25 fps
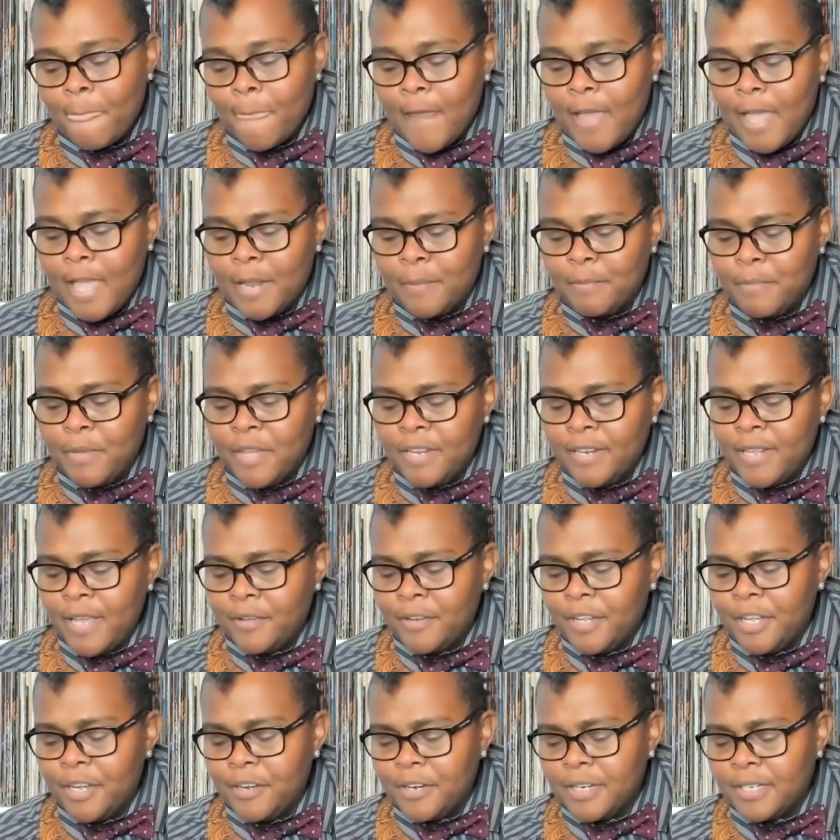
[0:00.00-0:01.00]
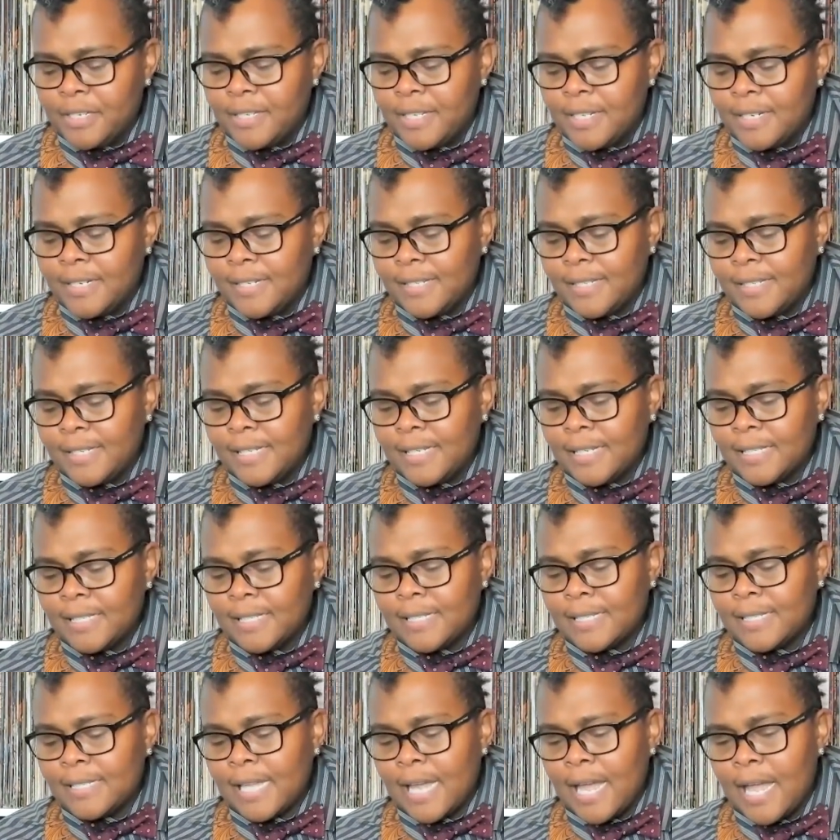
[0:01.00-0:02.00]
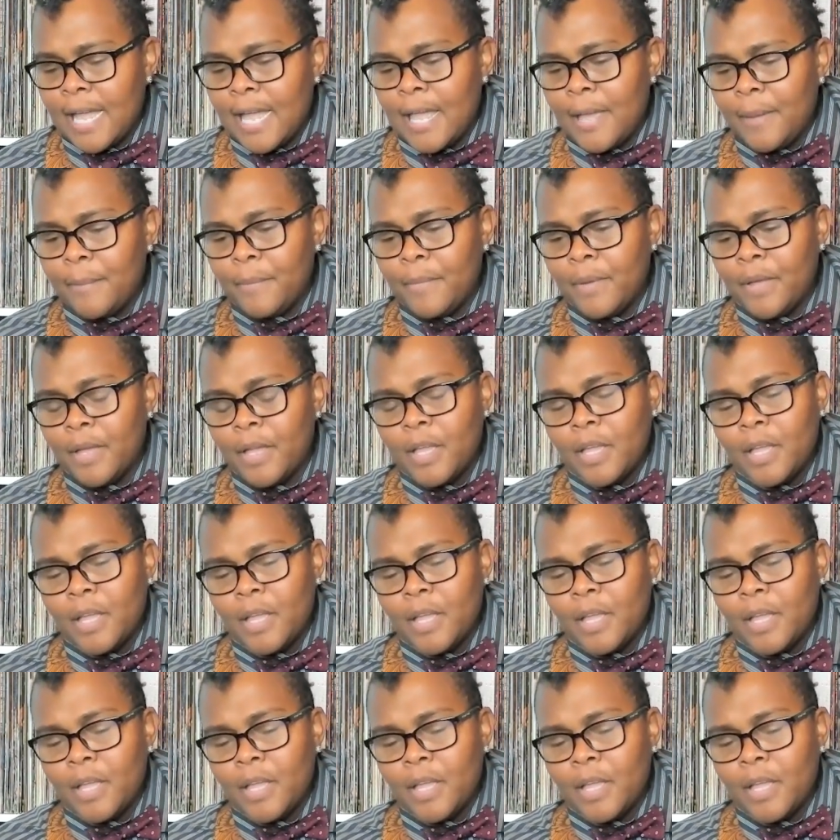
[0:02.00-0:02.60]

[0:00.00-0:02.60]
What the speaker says: And being down here in Tennessee at this time,